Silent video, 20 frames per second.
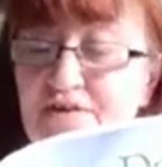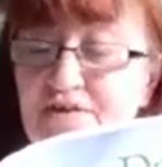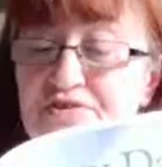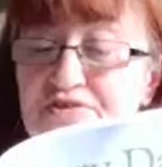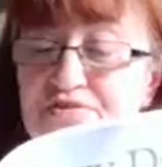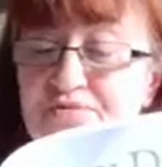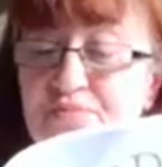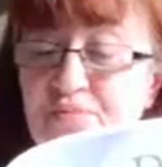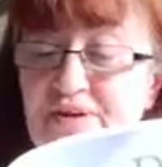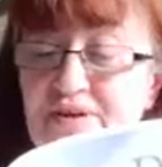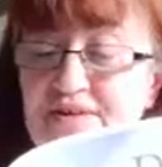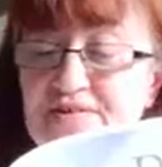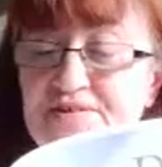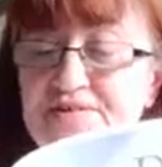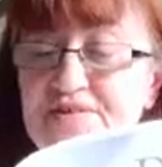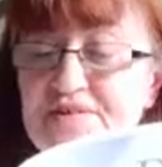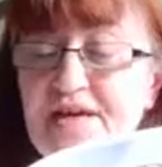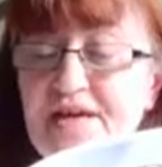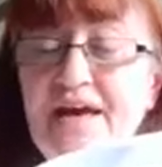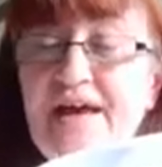
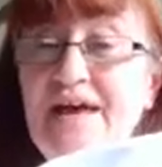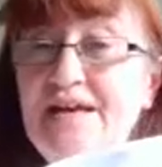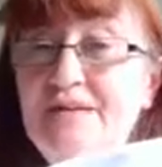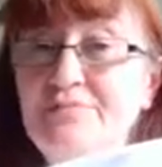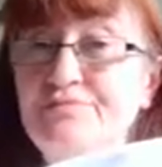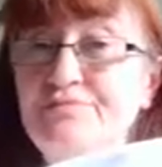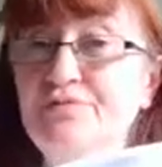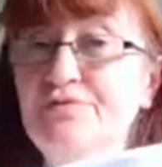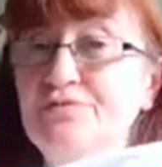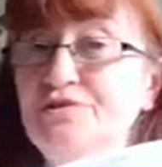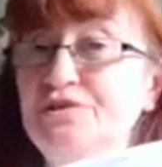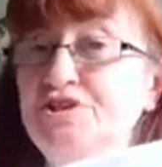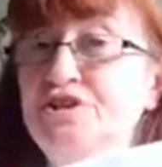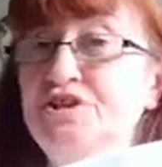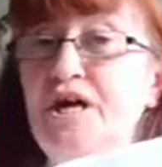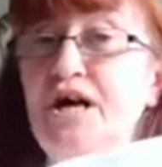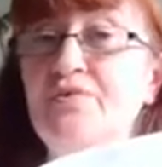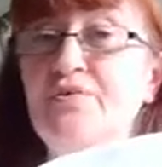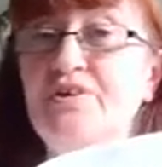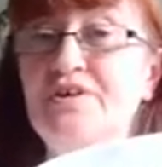Sweet April
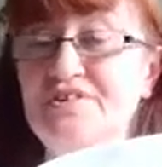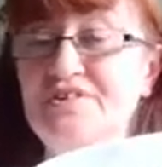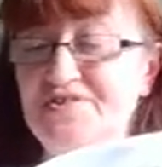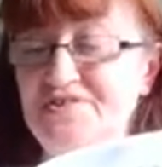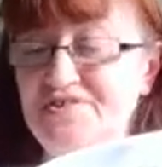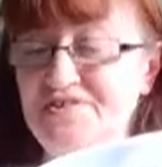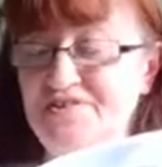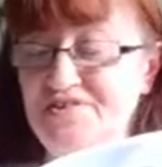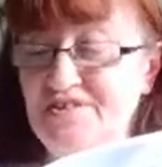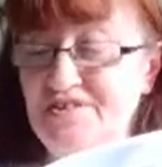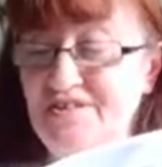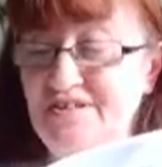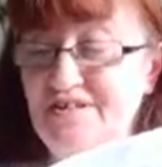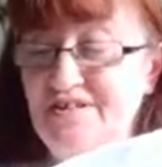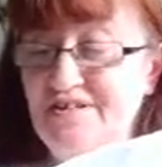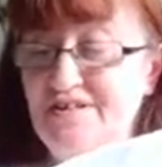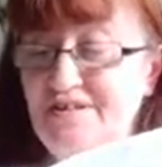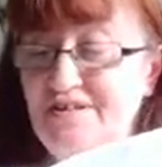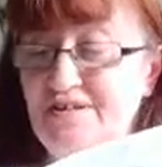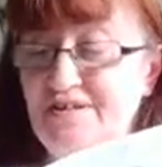showers
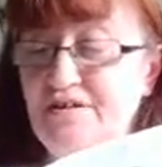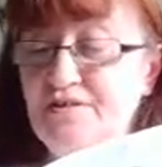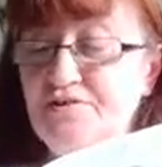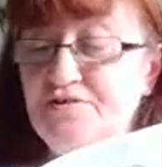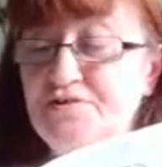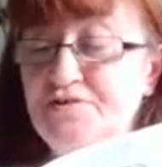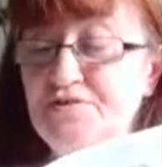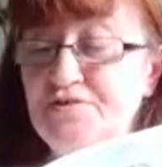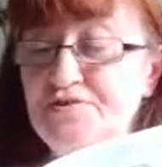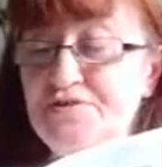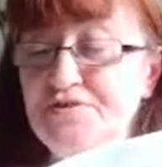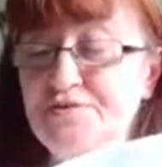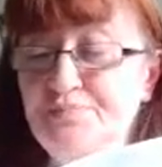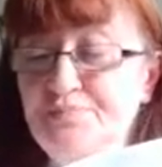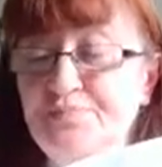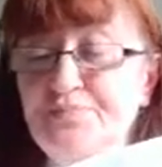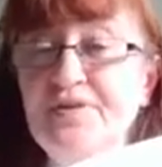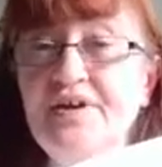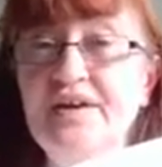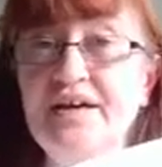do
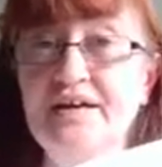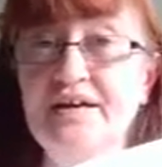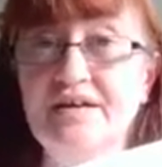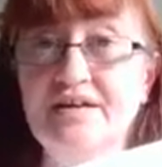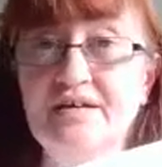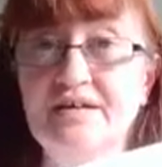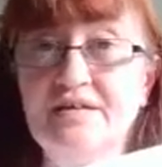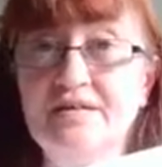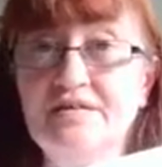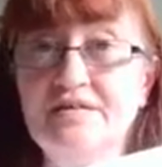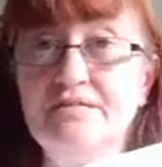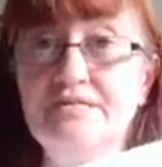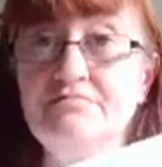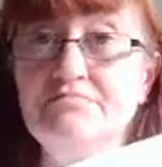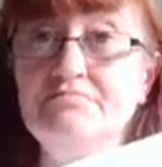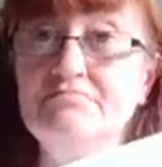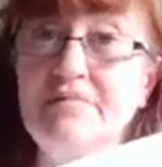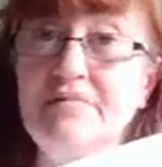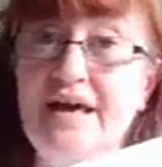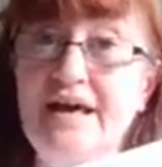spring
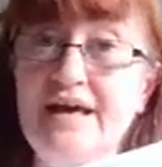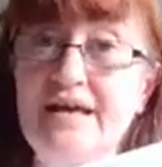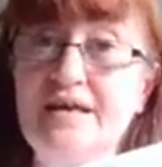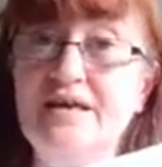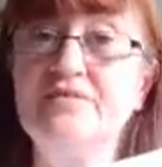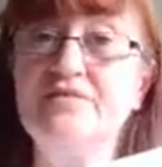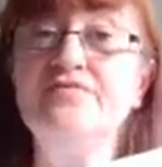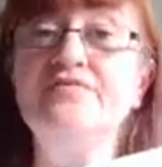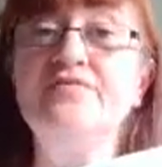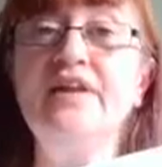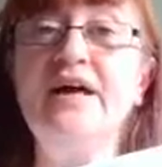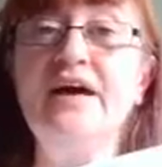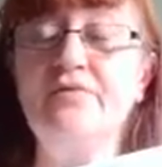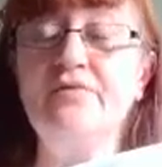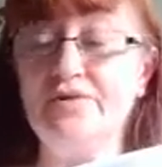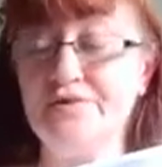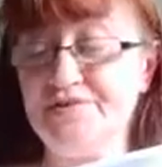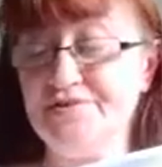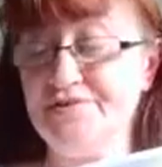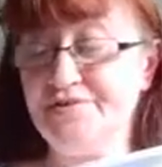May
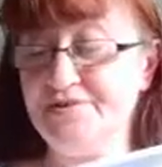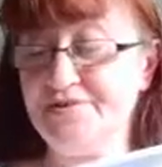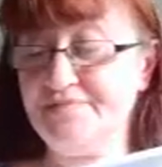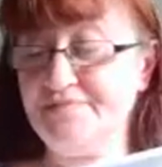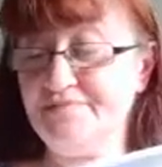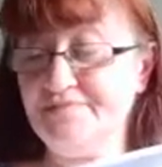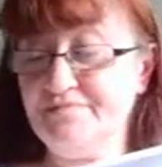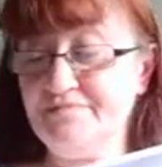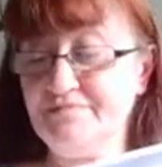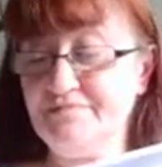flowers.